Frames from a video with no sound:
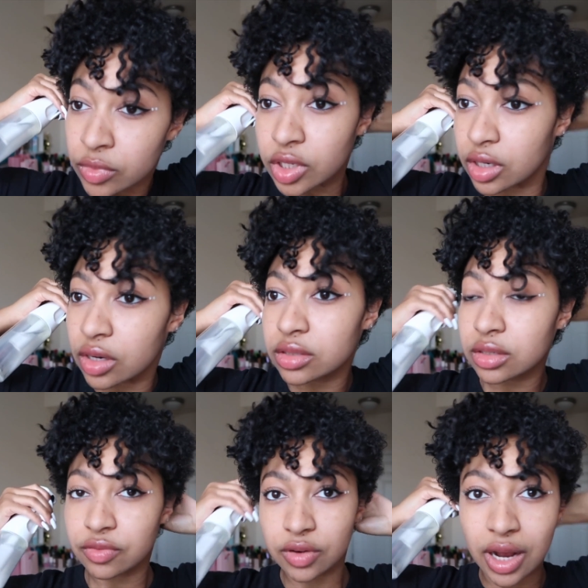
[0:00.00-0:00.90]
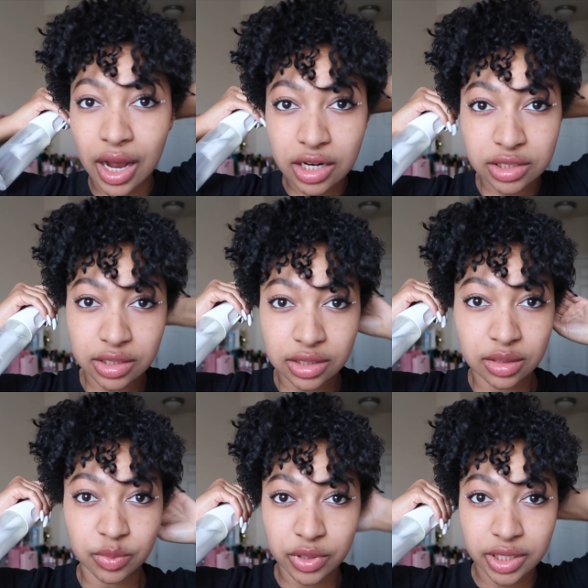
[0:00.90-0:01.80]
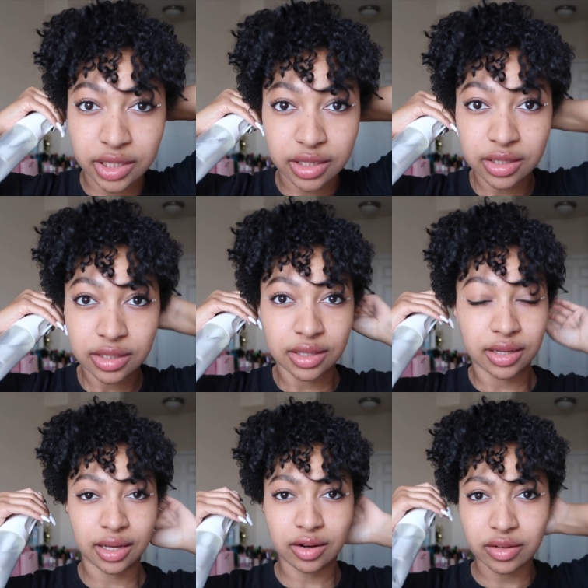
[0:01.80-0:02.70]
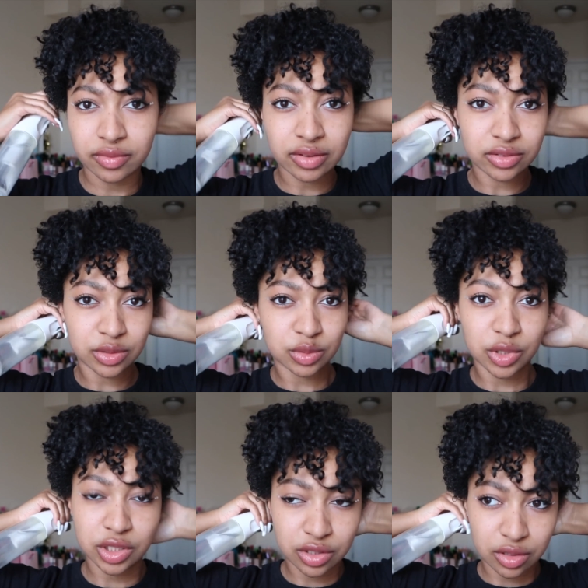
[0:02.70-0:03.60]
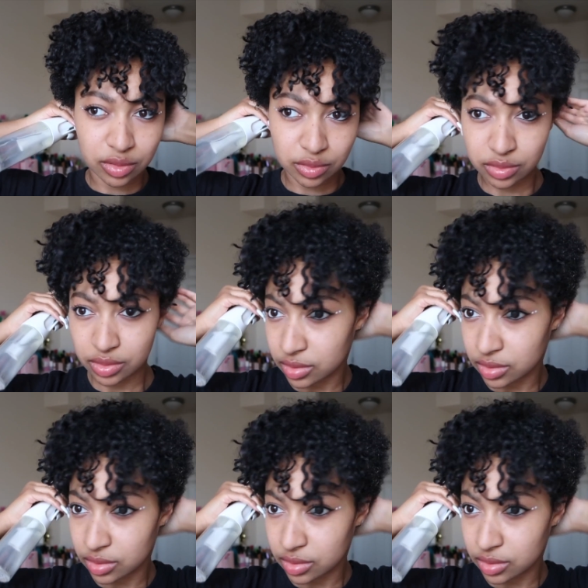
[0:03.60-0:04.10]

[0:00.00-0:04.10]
The curls in the front actually look pretty good, like I don't even have to do much to those.